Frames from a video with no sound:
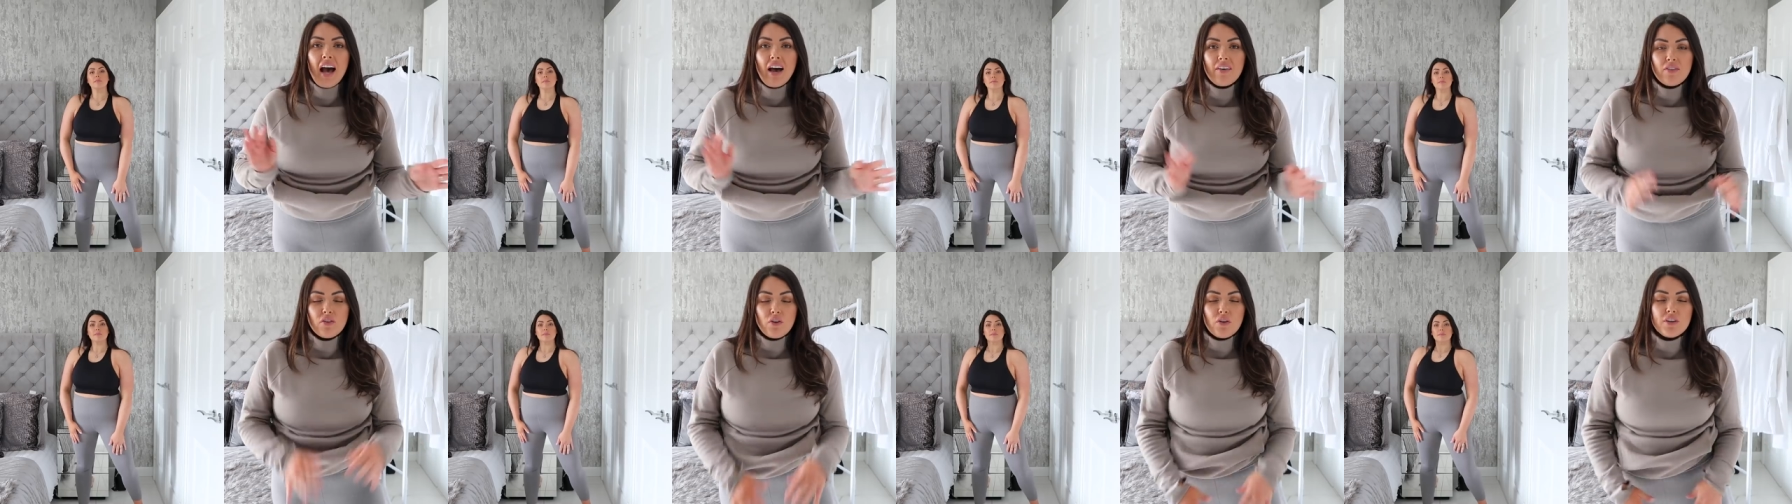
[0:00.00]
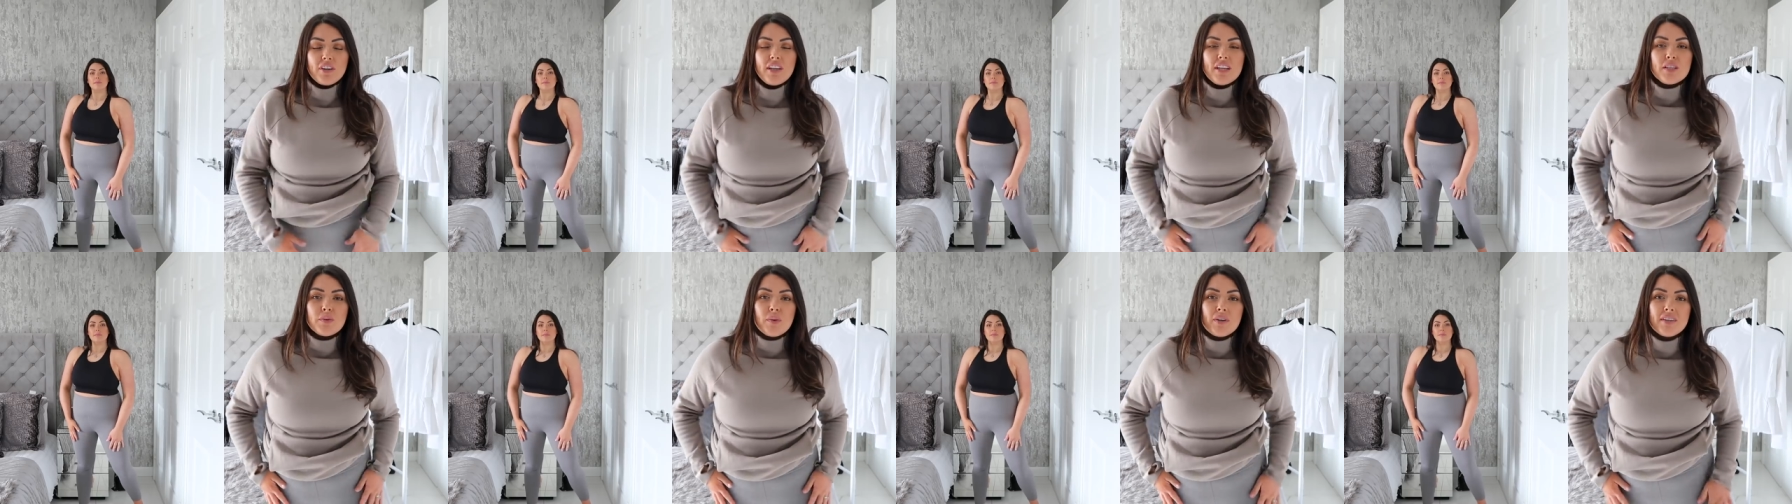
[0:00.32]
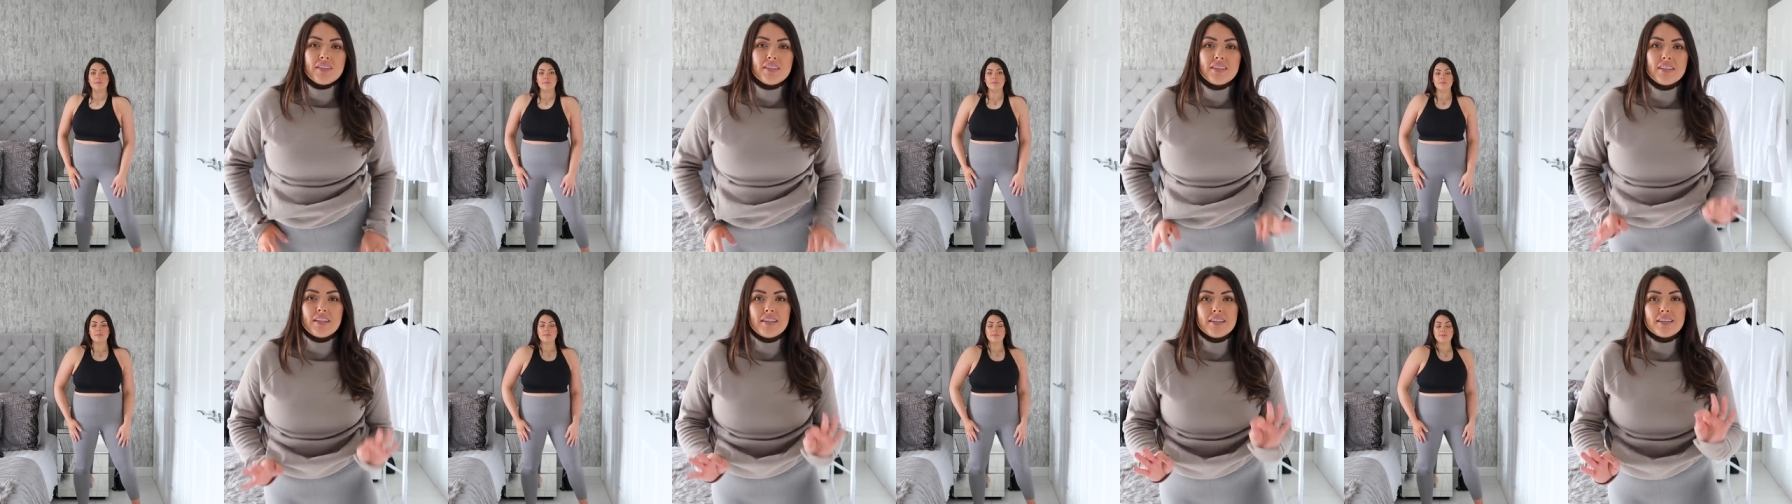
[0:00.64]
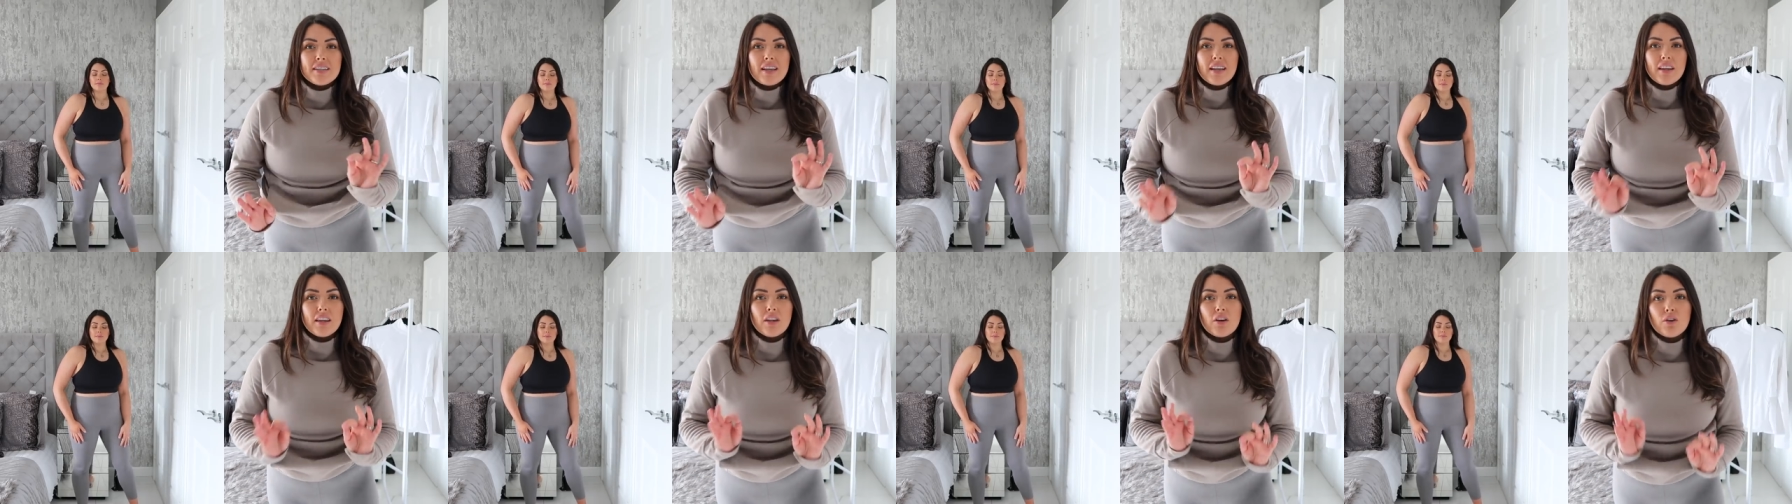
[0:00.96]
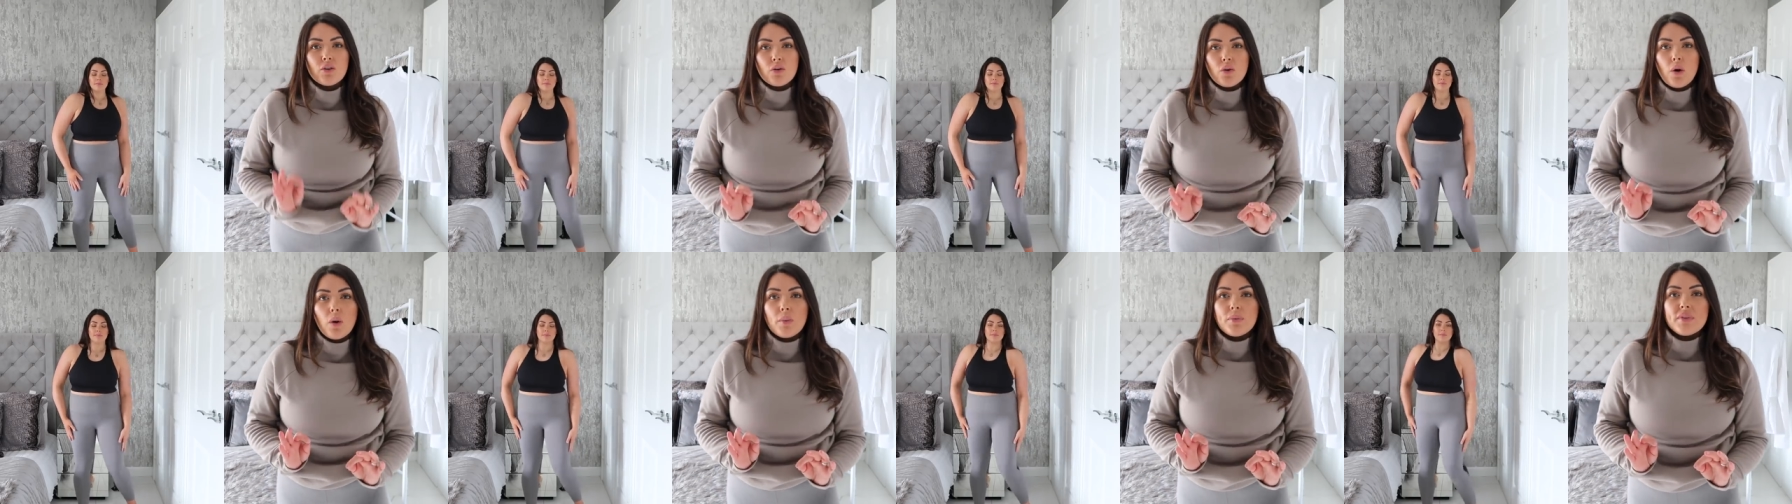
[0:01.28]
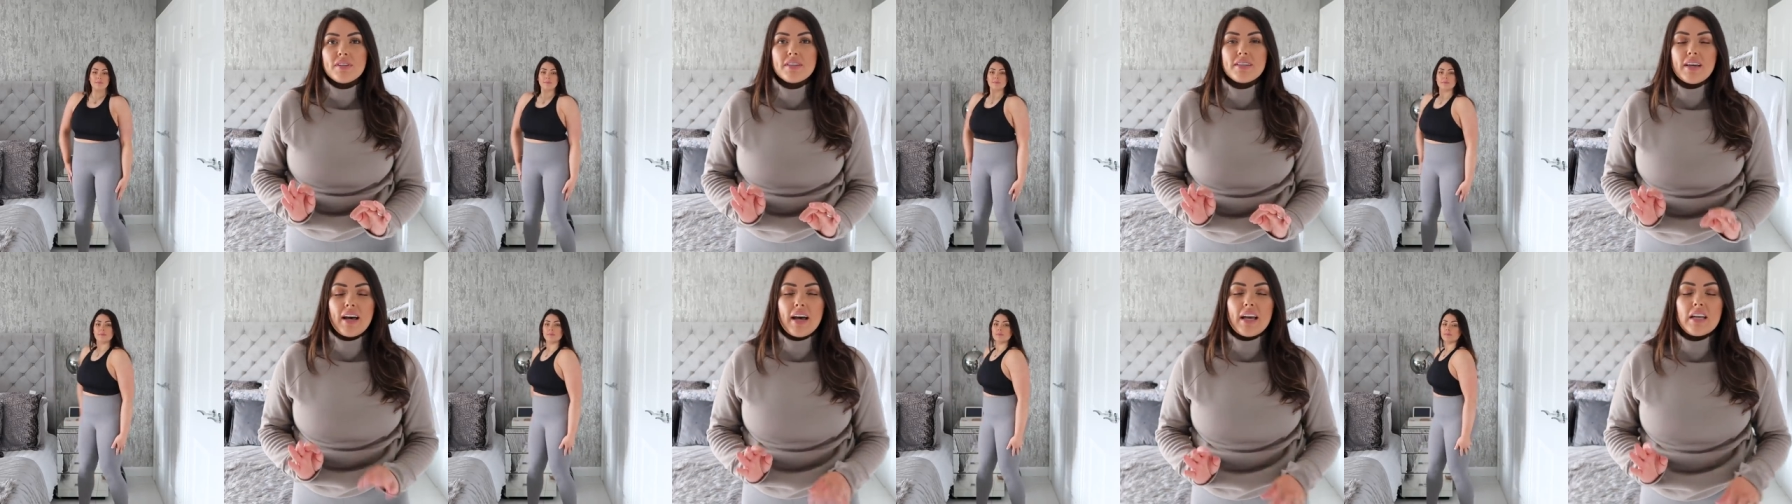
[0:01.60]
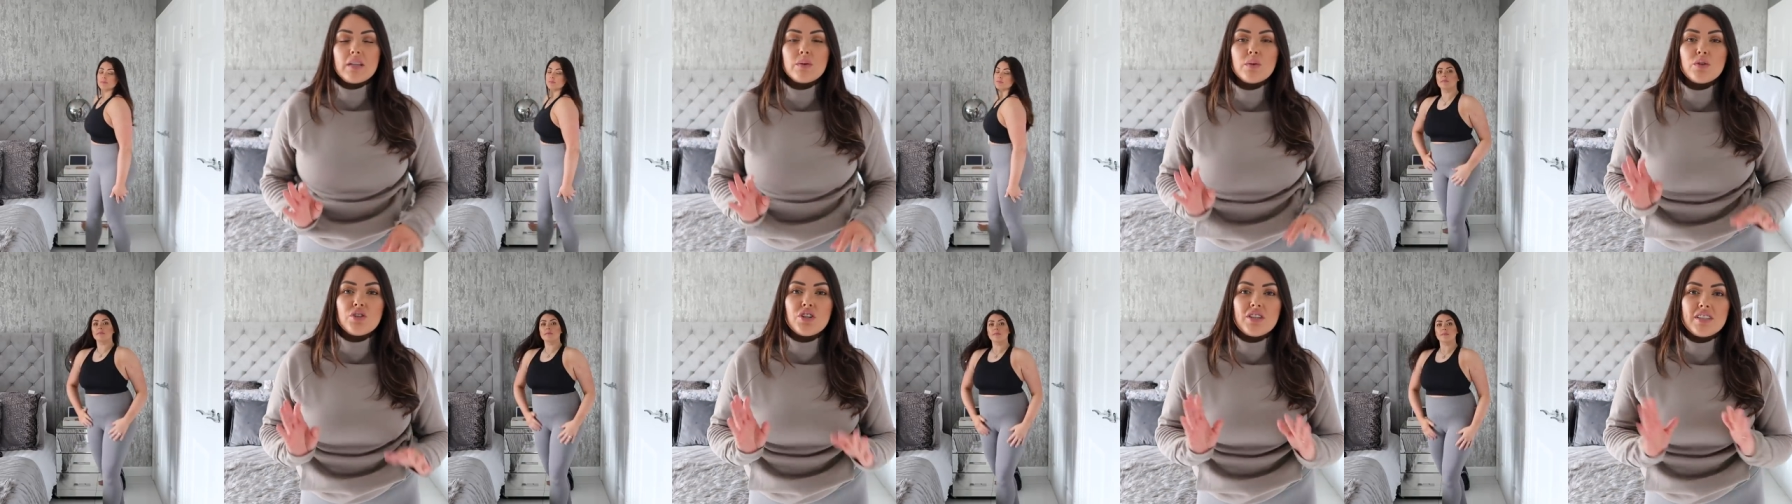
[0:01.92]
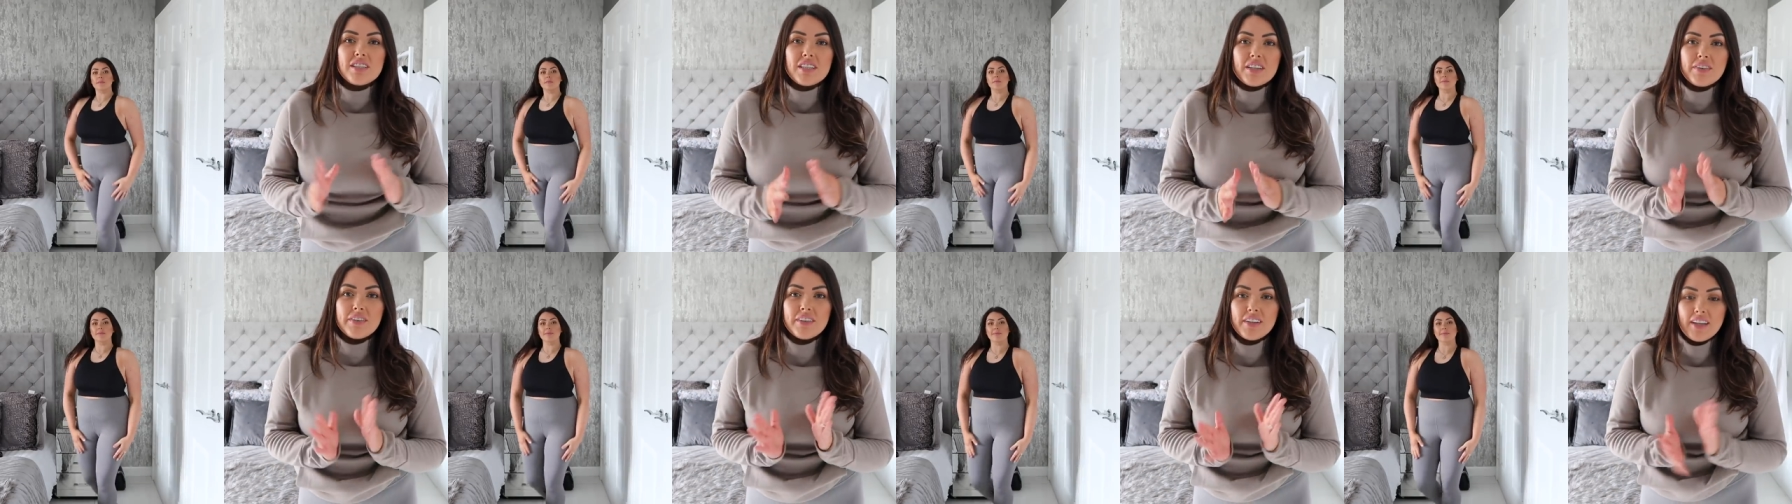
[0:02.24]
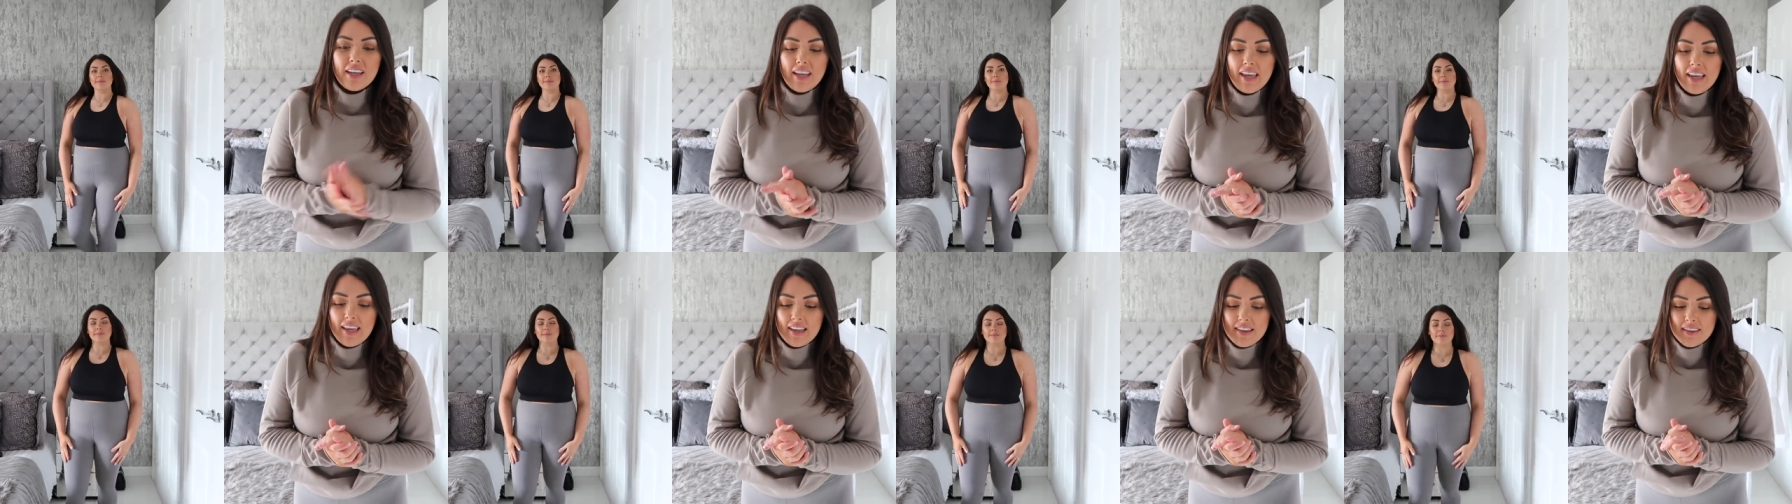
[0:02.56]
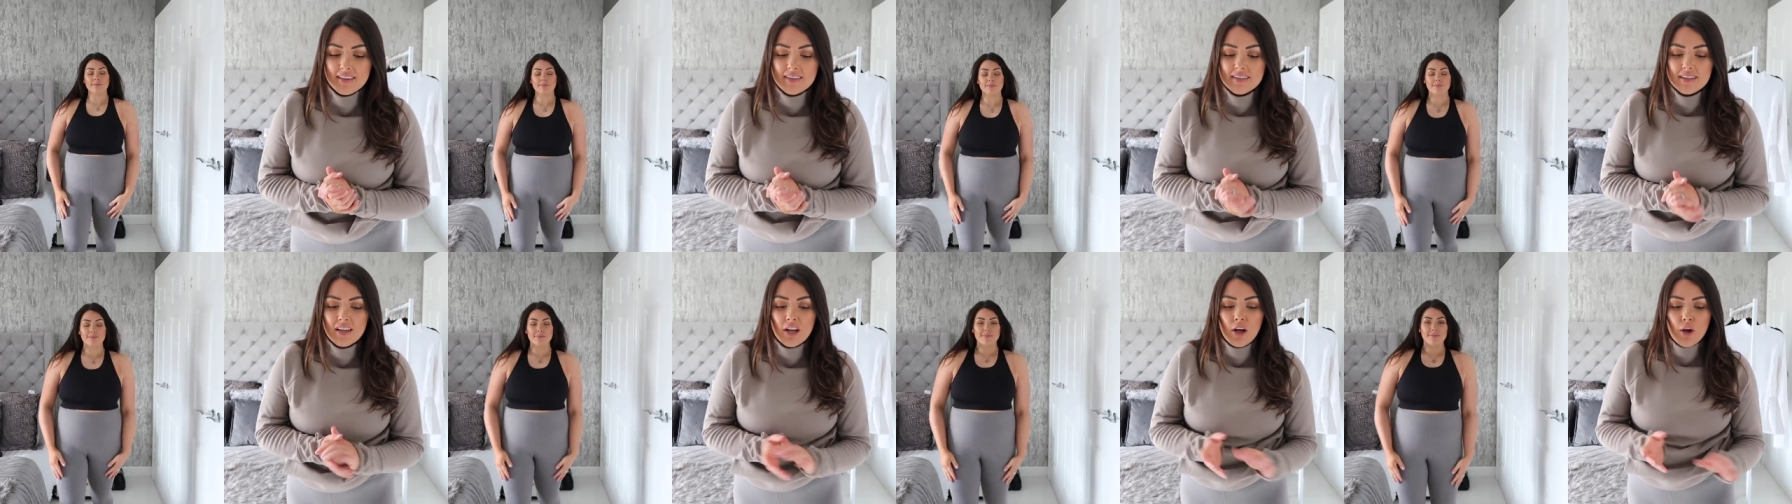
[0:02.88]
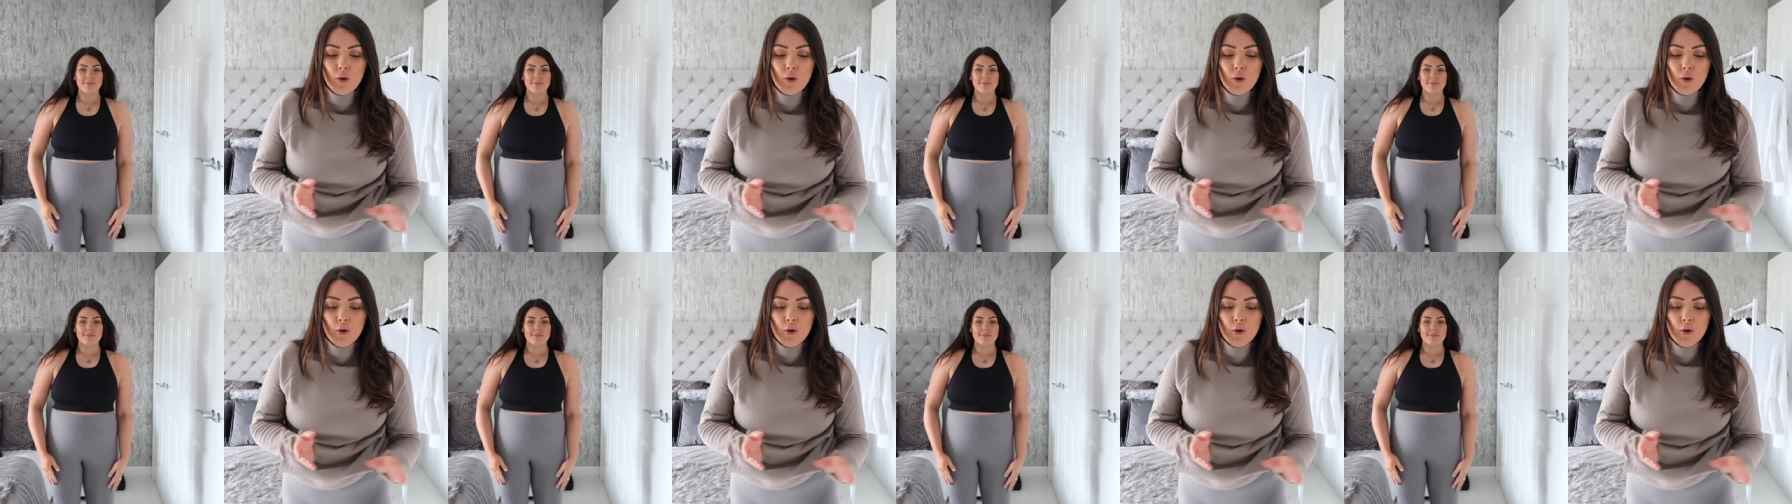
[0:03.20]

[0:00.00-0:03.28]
I've got these ones in the slightly cropped size, which is 7 8